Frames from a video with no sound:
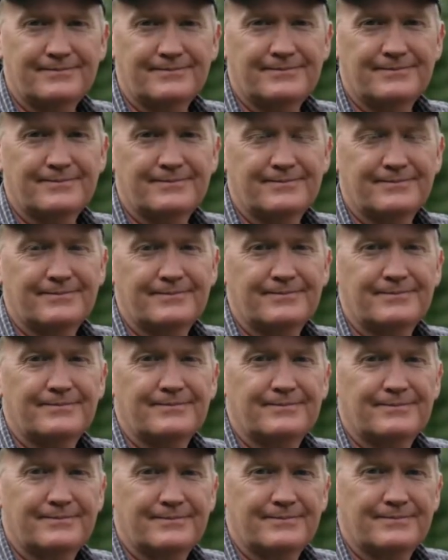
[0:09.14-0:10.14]

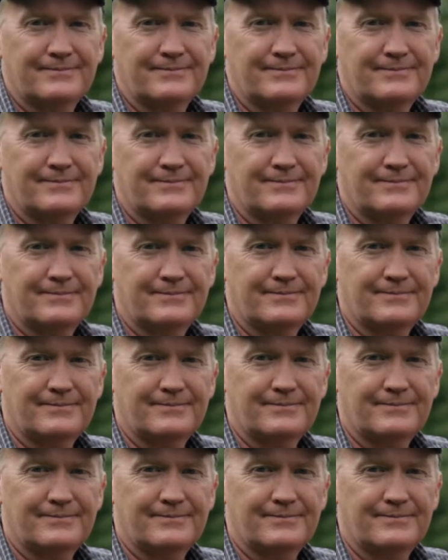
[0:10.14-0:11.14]

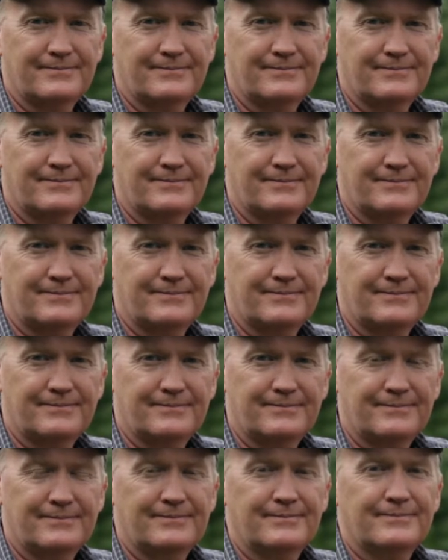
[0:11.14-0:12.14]

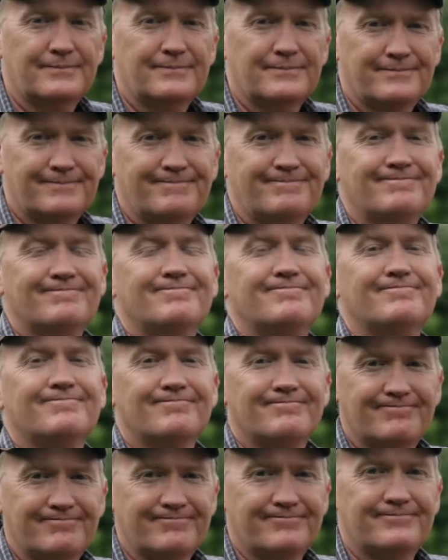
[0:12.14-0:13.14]

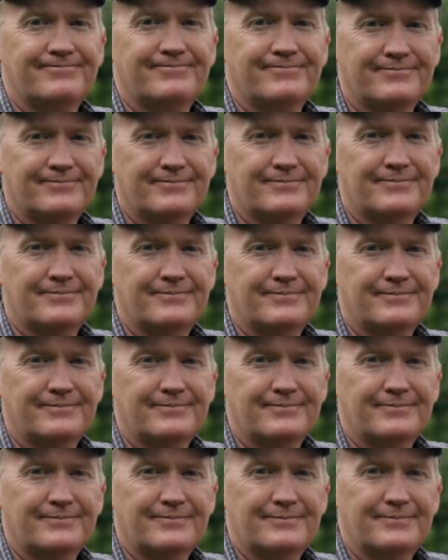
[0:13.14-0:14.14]

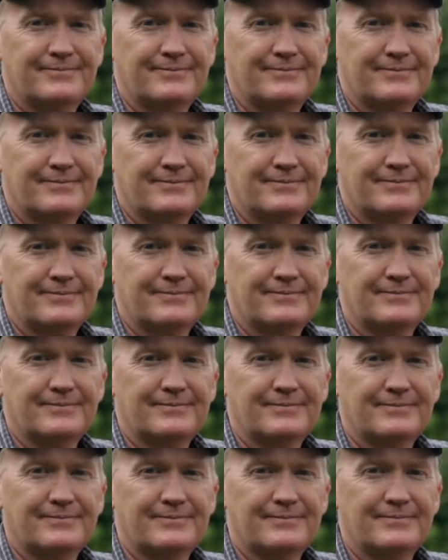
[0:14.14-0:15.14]

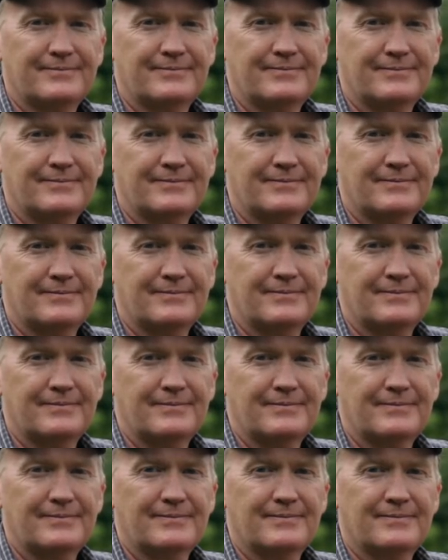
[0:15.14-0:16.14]

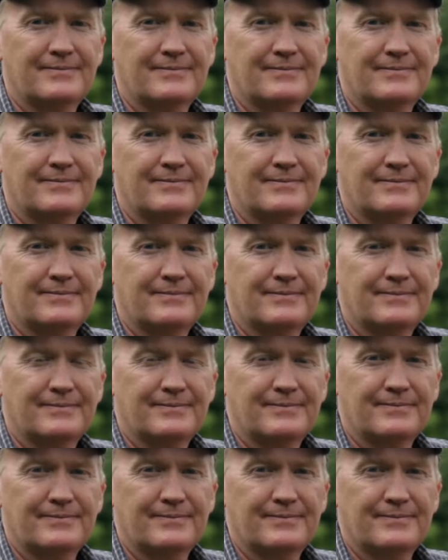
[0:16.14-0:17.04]
The person shown says nothing.